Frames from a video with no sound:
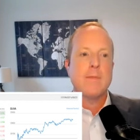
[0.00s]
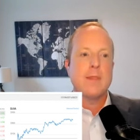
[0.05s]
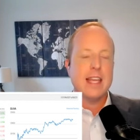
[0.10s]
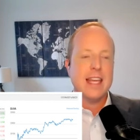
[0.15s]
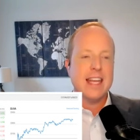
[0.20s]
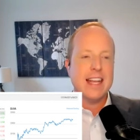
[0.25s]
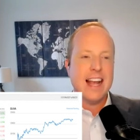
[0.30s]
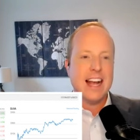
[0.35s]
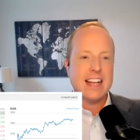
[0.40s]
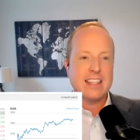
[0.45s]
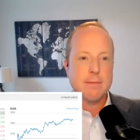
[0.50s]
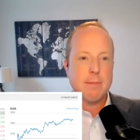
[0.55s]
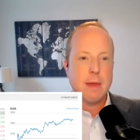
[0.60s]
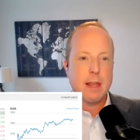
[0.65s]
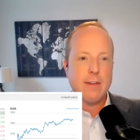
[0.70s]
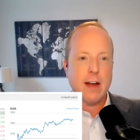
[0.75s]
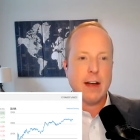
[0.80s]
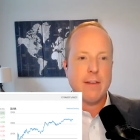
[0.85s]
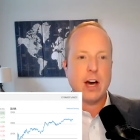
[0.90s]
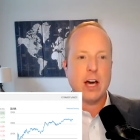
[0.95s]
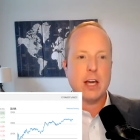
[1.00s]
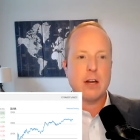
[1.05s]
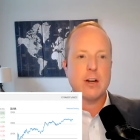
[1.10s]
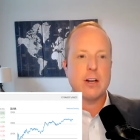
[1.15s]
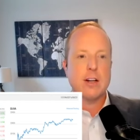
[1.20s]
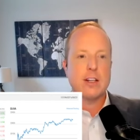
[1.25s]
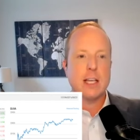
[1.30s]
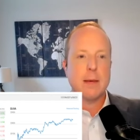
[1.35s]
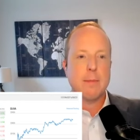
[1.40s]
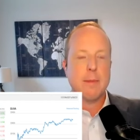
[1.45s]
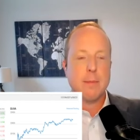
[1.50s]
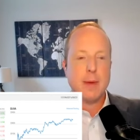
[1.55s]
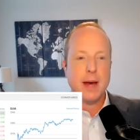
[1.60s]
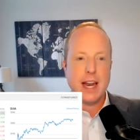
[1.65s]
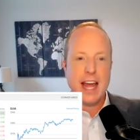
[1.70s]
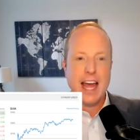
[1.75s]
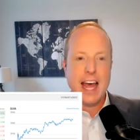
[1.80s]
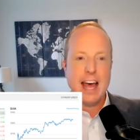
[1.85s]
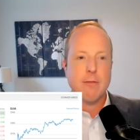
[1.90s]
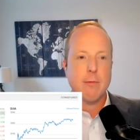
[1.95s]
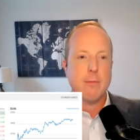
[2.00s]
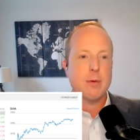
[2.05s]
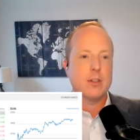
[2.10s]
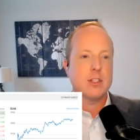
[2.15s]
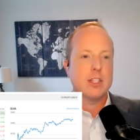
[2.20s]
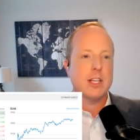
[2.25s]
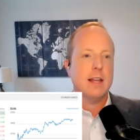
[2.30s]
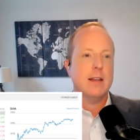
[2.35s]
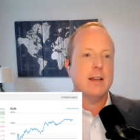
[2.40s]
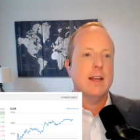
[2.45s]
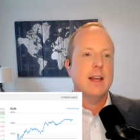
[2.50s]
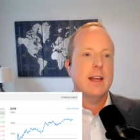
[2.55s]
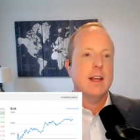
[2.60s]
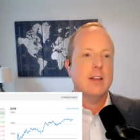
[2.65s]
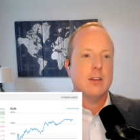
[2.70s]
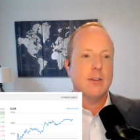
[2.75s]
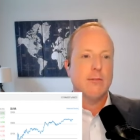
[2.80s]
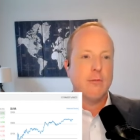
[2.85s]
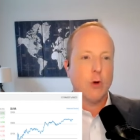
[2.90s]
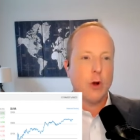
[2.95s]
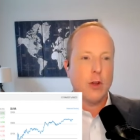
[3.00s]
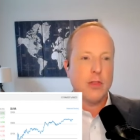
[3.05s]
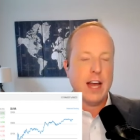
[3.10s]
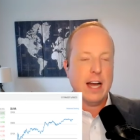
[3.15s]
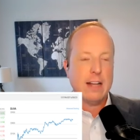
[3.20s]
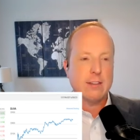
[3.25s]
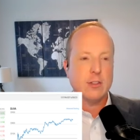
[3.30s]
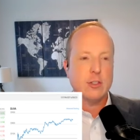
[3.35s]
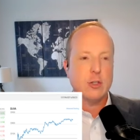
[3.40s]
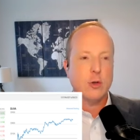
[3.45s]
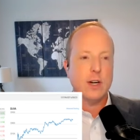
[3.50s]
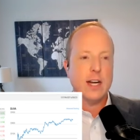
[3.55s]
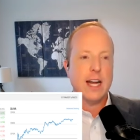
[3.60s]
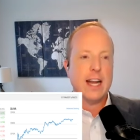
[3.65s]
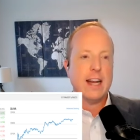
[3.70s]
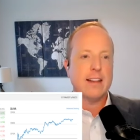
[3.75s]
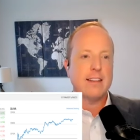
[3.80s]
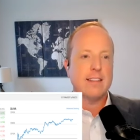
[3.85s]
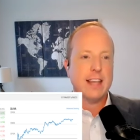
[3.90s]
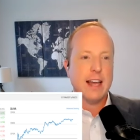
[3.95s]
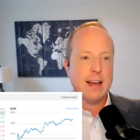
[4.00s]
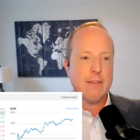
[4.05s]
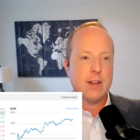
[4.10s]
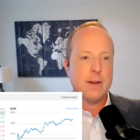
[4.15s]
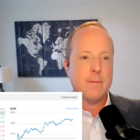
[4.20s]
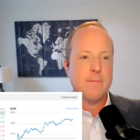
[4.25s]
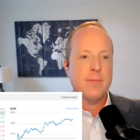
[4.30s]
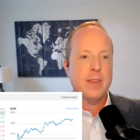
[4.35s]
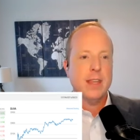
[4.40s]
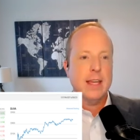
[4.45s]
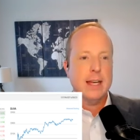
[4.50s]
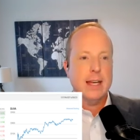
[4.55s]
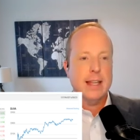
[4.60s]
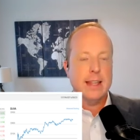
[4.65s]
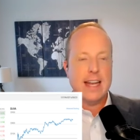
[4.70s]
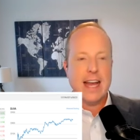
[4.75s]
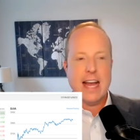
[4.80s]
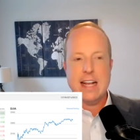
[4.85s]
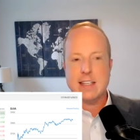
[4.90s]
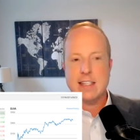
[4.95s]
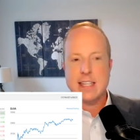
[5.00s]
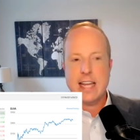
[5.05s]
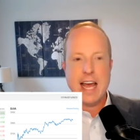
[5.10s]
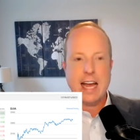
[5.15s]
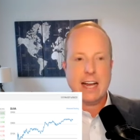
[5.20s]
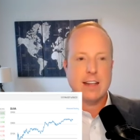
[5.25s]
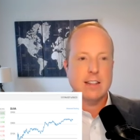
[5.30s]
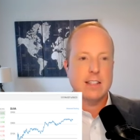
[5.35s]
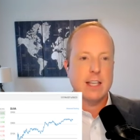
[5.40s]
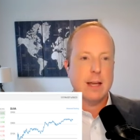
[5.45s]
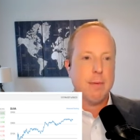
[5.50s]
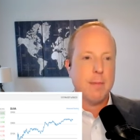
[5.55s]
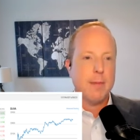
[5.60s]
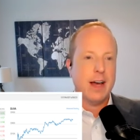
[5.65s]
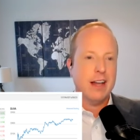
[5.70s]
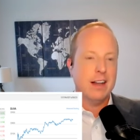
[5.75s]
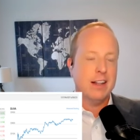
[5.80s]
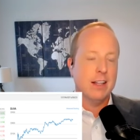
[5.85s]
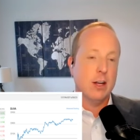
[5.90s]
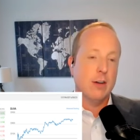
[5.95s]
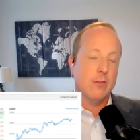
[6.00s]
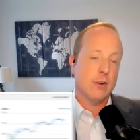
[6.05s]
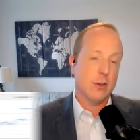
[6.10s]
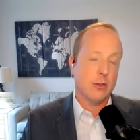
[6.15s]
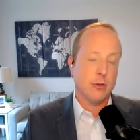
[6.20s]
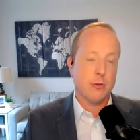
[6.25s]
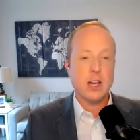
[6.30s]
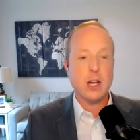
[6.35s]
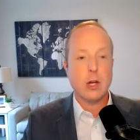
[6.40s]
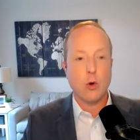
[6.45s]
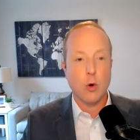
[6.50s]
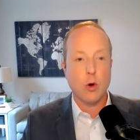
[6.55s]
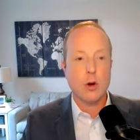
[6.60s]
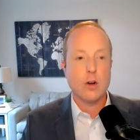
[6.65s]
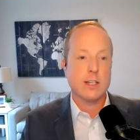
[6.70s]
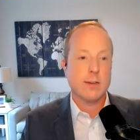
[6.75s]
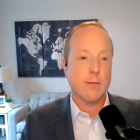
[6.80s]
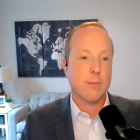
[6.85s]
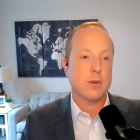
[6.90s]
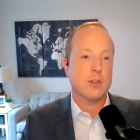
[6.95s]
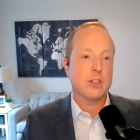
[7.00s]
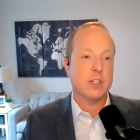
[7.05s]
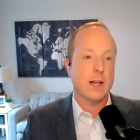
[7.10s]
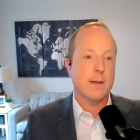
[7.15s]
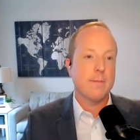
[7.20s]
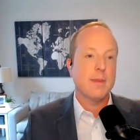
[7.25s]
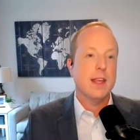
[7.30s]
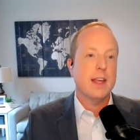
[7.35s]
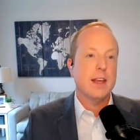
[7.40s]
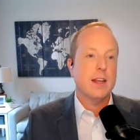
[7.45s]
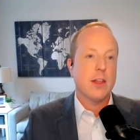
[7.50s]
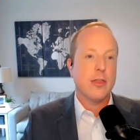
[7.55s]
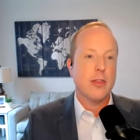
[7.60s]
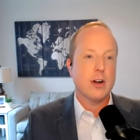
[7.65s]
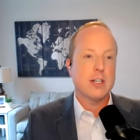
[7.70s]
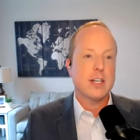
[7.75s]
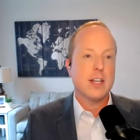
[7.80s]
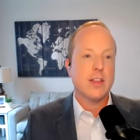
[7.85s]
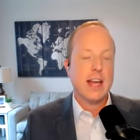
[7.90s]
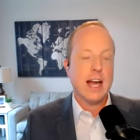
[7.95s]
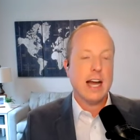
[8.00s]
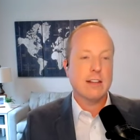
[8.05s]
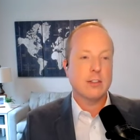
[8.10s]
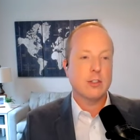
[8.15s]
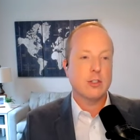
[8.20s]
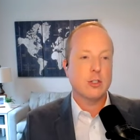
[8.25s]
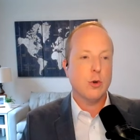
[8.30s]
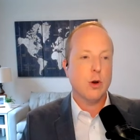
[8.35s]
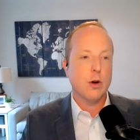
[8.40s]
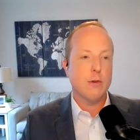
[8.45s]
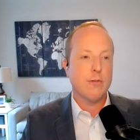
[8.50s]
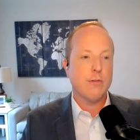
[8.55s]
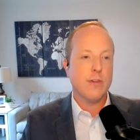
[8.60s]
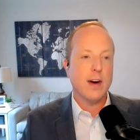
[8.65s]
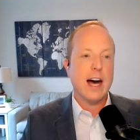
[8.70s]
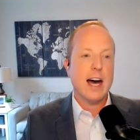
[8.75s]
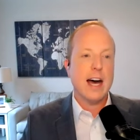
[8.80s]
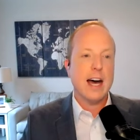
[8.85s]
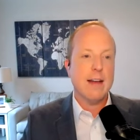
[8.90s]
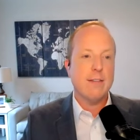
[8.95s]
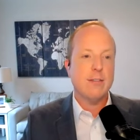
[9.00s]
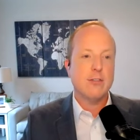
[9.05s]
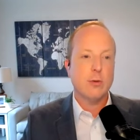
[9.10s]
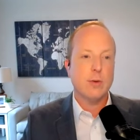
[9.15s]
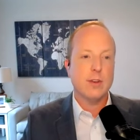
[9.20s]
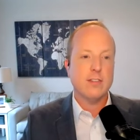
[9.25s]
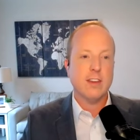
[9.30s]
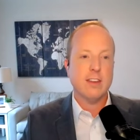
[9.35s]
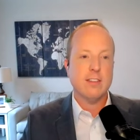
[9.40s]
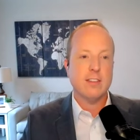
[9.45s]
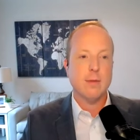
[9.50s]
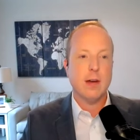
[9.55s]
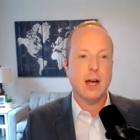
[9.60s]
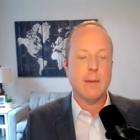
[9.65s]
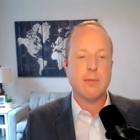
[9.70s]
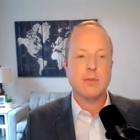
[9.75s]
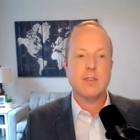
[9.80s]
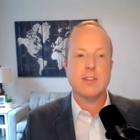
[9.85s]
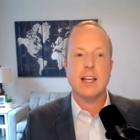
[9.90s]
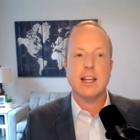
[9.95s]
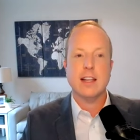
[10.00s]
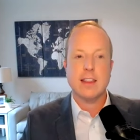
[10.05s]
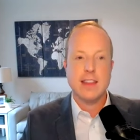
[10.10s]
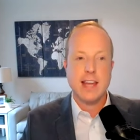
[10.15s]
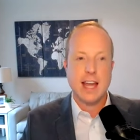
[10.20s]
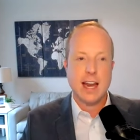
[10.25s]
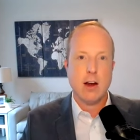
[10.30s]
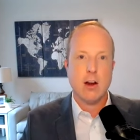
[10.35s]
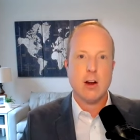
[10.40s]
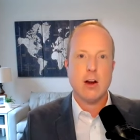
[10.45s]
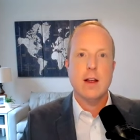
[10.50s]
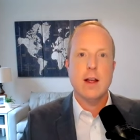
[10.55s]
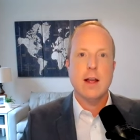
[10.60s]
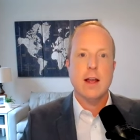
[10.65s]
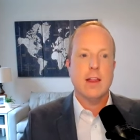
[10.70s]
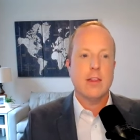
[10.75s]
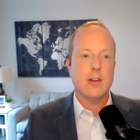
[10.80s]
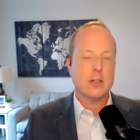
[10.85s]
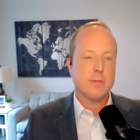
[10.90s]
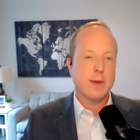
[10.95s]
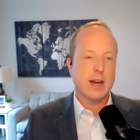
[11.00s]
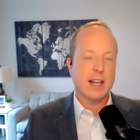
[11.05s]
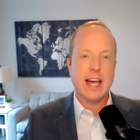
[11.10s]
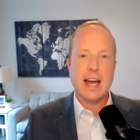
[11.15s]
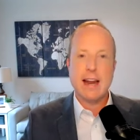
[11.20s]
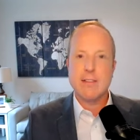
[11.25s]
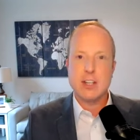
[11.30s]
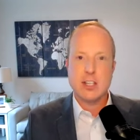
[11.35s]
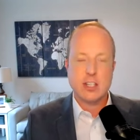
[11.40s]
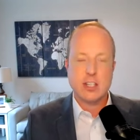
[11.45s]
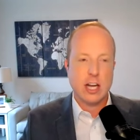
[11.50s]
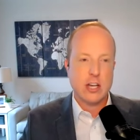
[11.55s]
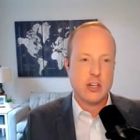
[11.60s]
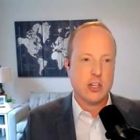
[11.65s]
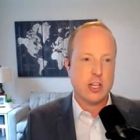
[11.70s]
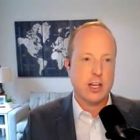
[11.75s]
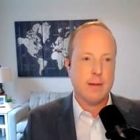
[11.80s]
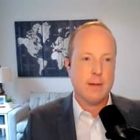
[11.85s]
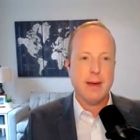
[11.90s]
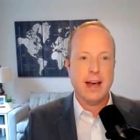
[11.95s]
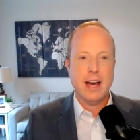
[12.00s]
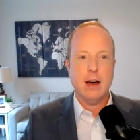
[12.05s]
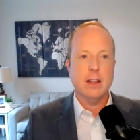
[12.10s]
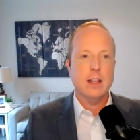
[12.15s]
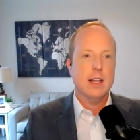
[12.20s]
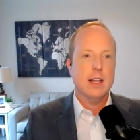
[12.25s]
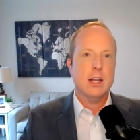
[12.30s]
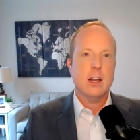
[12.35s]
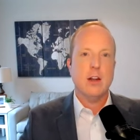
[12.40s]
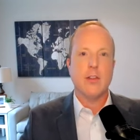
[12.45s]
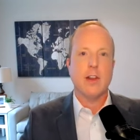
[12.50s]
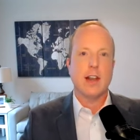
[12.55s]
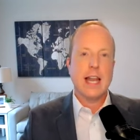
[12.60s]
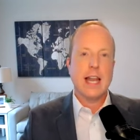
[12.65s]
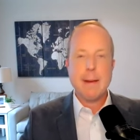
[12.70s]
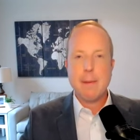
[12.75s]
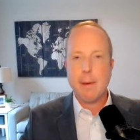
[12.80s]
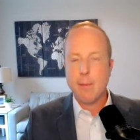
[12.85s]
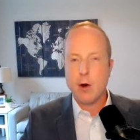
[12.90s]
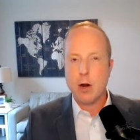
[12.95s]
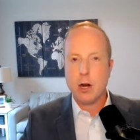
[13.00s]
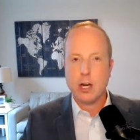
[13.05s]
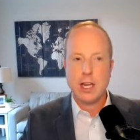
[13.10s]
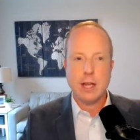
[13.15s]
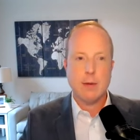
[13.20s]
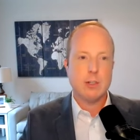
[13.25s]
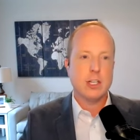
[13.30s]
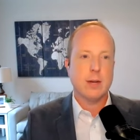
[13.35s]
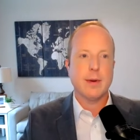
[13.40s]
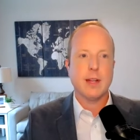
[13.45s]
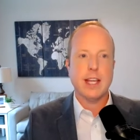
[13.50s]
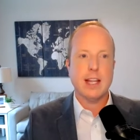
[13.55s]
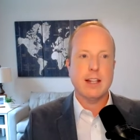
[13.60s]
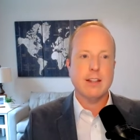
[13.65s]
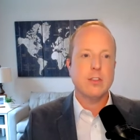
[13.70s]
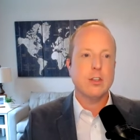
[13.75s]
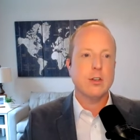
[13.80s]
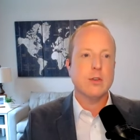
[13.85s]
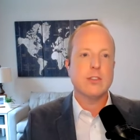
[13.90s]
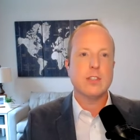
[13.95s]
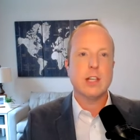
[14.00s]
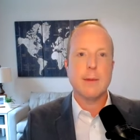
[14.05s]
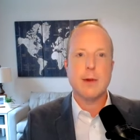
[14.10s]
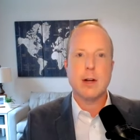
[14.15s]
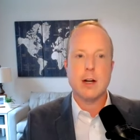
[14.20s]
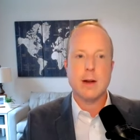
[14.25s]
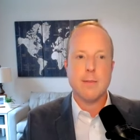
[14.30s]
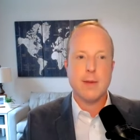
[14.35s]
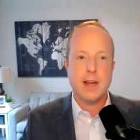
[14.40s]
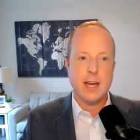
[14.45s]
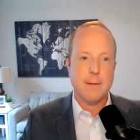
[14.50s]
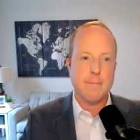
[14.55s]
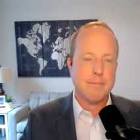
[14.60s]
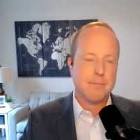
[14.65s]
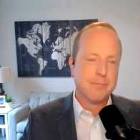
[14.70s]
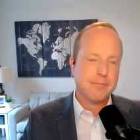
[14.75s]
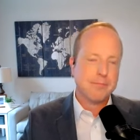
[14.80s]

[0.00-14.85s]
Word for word: The S and P five hundred is up about half a percent to four thousand two hundred eighty-seven. The NASDAQ is up about a little over three quarters of a percent to thirteen thousand two hundred five. So we see some uptick there. There's been a lot of discussion about you know, the labor market, which I'm going to get into some here in a minute,